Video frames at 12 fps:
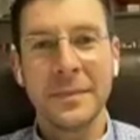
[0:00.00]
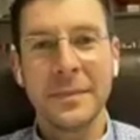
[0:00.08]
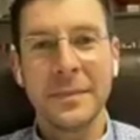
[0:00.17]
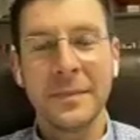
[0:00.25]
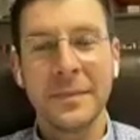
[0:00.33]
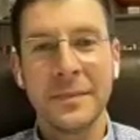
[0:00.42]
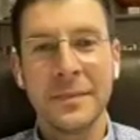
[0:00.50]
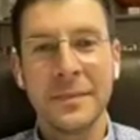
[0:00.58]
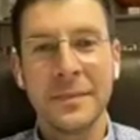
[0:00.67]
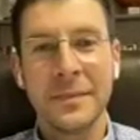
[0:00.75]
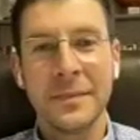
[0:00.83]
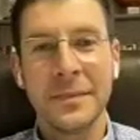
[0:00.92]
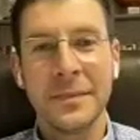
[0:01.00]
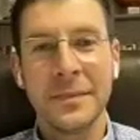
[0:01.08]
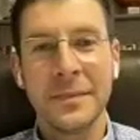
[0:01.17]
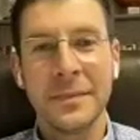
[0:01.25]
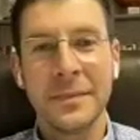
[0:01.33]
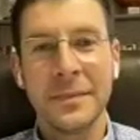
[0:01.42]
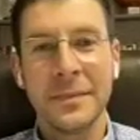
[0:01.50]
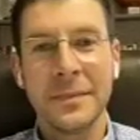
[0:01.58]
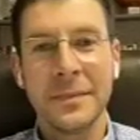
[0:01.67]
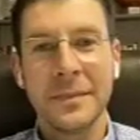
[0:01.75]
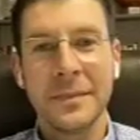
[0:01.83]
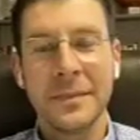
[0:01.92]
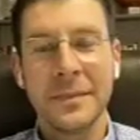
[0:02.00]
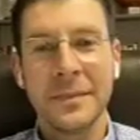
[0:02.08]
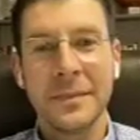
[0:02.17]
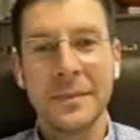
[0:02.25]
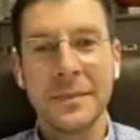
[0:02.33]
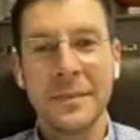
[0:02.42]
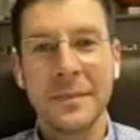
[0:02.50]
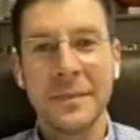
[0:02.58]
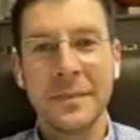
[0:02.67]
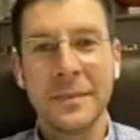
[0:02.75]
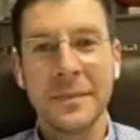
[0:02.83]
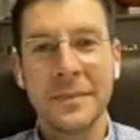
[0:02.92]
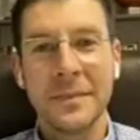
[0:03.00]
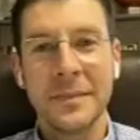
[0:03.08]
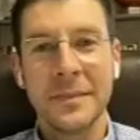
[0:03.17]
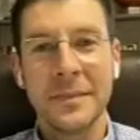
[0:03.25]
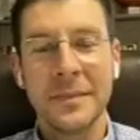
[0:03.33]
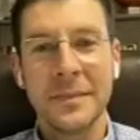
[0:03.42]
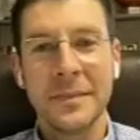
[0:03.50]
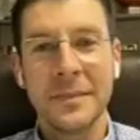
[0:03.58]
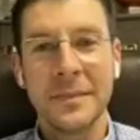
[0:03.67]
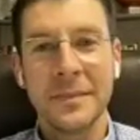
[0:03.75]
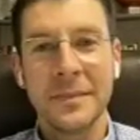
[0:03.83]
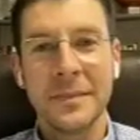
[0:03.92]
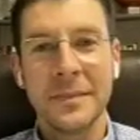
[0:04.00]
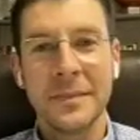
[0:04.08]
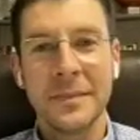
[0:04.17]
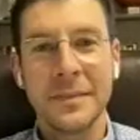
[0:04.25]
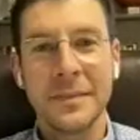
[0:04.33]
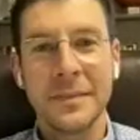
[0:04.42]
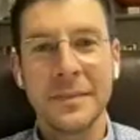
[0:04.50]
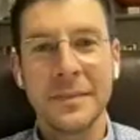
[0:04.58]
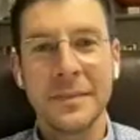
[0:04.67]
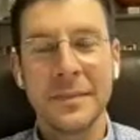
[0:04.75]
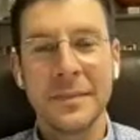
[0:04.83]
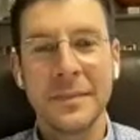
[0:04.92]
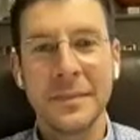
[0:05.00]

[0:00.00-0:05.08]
(not speaking)